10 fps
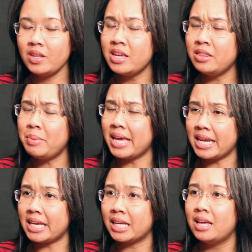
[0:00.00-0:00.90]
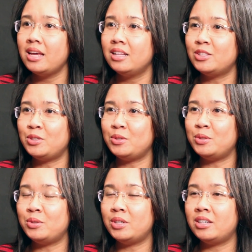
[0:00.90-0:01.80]
in the beginning
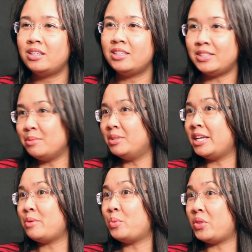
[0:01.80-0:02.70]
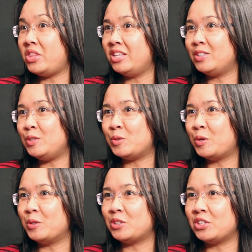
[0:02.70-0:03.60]
to assimilate with this new
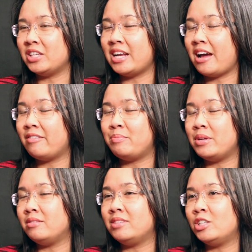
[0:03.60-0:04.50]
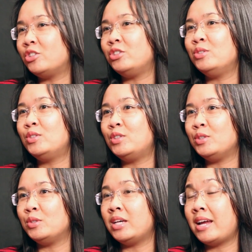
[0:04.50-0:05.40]
culture that I've been introduced
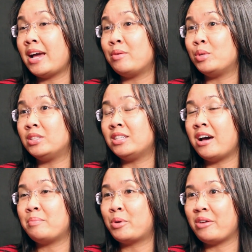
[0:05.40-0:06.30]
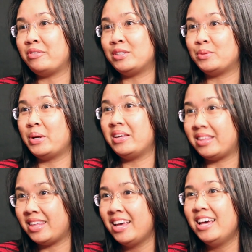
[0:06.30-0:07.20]
to that I was not prefaced
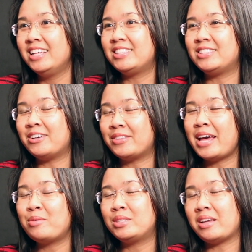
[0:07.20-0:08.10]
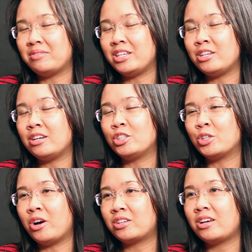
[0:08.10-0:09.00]
with. So that was definitely a
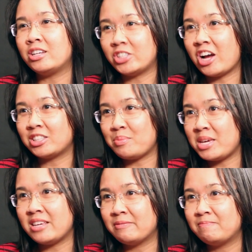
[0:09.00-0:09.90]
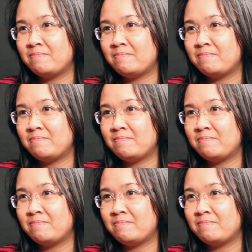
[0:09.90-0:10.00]
shock to me.